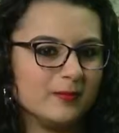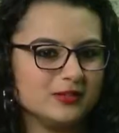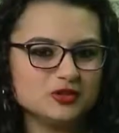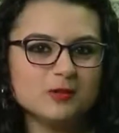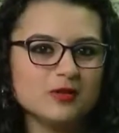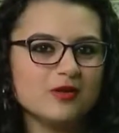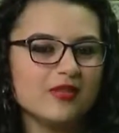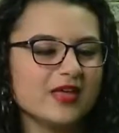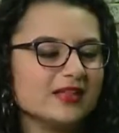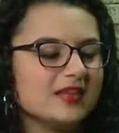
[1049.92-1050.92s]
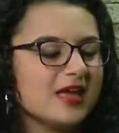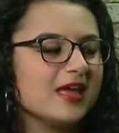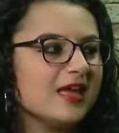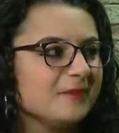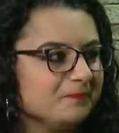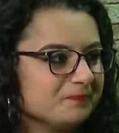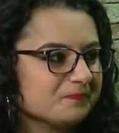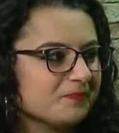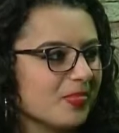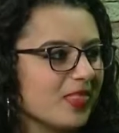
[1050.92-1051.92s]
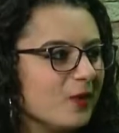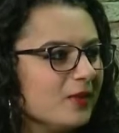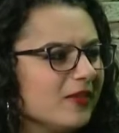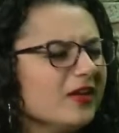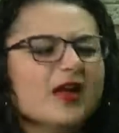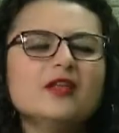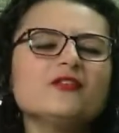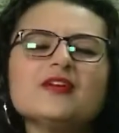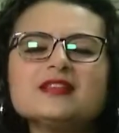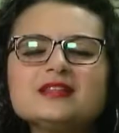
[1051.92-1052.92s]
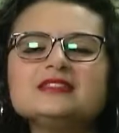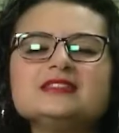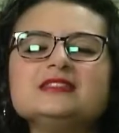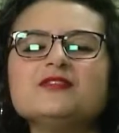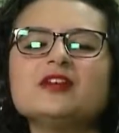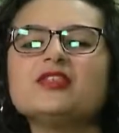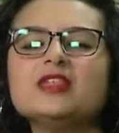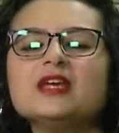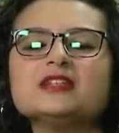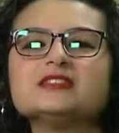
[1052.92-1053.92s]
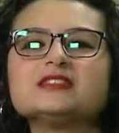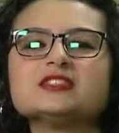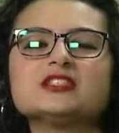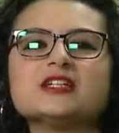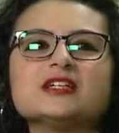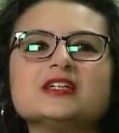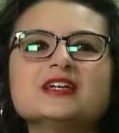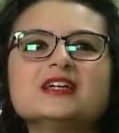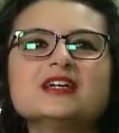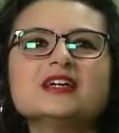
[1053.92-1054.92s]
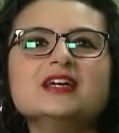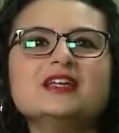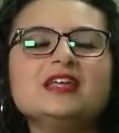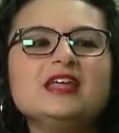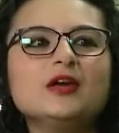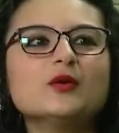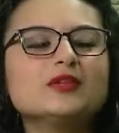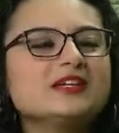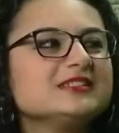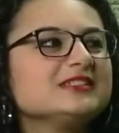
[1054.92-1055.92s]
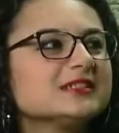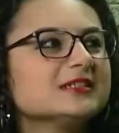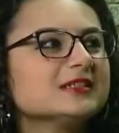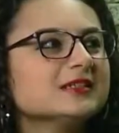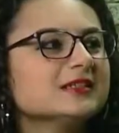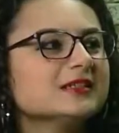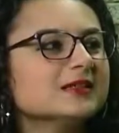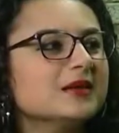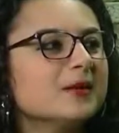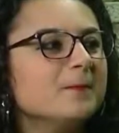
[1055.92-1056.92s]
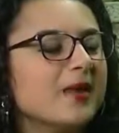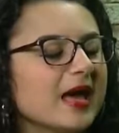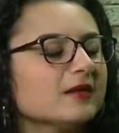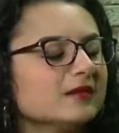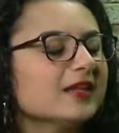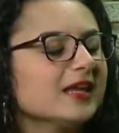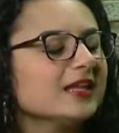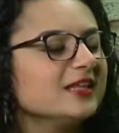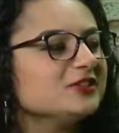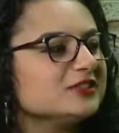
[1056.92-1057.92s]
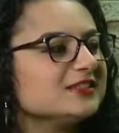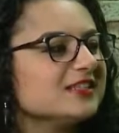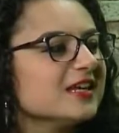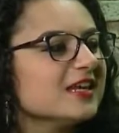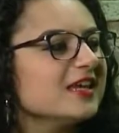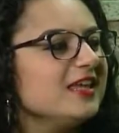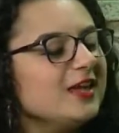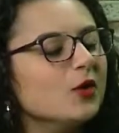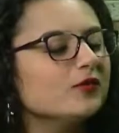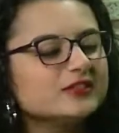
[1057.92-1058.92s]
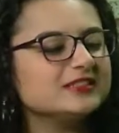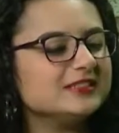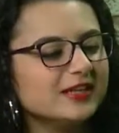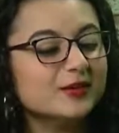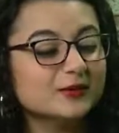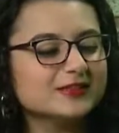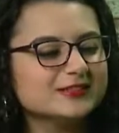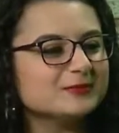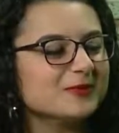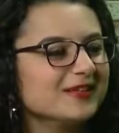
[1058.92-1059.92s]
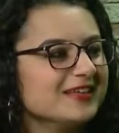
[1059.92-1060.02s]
my tribute on that day, what have you. The fact that this is even a thing is such like a egotistical battle. Like, it's just ego versus ego at this point.